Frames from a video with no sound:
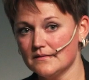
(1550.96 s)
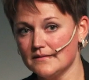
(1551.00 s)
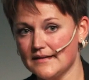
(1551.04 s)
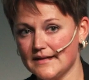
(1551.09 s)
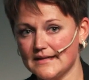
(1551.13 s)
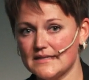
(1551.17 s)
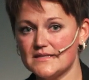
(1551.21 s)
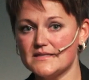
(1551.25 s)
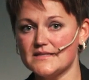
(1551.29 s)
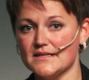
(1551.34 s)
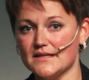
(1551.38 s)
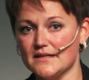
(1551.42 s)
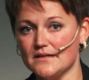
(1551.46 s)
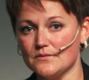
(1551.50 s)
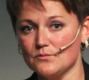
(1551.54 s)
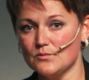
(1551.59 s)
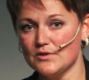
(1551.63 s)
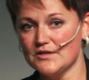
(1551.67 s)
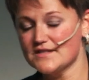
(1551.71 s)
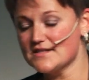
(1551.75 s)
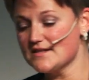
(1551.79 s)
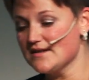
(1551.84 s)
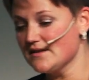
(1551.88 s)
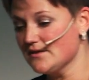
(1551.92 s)
that day
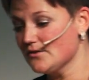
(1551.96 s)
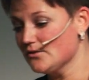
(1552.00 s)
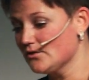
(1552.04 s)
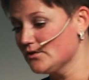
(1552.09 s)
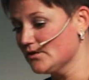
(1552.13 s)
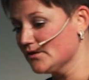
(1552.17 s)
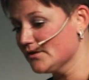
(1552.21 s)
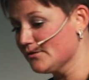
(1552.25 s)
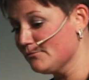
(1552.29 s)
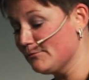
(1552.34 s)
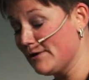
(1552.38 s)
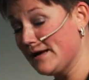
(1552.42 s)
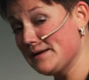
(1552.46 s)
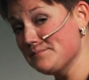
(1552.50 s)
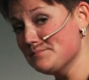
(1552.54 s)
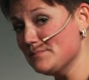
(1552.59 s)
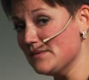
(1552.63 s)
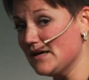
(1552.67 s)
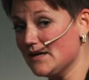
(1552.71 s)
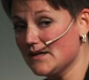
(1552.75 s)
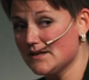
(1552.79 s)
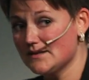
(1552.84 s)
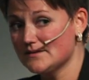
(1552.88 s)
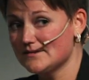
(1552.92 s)
was that her
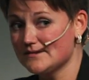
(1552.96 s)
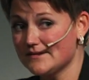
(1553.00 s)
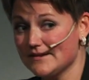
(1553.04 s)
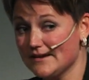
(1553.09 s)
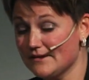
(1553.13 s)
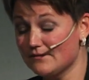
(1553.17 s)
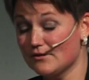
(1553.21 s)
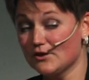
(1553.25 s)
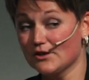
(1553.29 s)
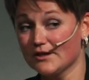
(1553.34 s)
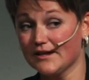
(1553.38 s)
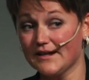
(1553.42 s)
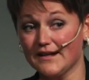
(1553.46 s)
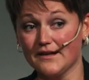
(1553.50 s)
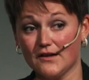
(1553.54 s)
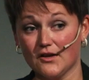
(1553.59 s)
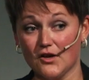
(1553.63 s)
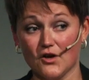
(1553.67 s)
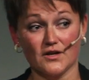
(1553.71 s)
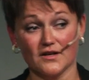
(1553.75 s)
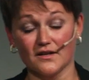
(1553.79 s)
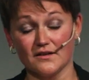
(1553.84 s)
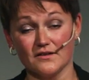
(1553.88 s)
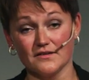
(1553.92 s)
grandma never
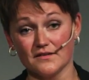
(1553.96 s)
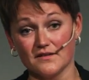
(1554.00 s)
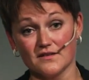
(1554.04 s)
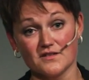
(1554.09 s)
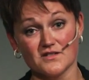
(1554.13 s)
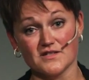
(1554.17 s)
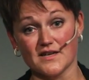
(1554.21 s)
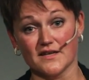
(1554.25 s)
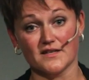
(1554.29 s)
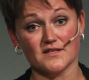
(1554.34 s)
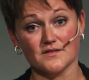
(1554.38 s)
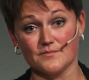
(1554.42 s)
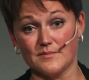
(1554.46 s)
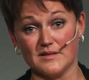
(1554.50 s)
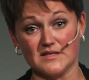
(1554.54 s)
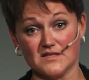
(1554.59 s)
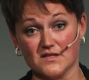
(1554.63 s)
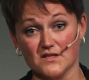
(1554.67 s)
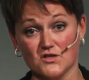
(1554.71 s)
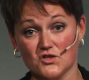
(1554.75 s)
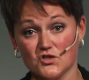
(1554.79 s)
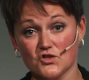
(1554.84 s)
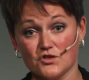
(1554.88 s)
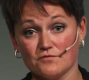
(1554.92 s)
got another text
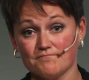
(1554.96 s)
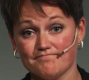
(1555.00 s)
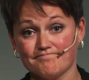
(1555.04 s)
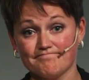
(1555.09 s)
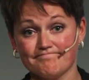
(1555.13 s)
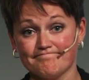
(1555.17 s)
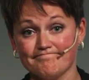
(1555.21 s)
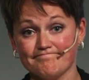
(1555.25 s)
message.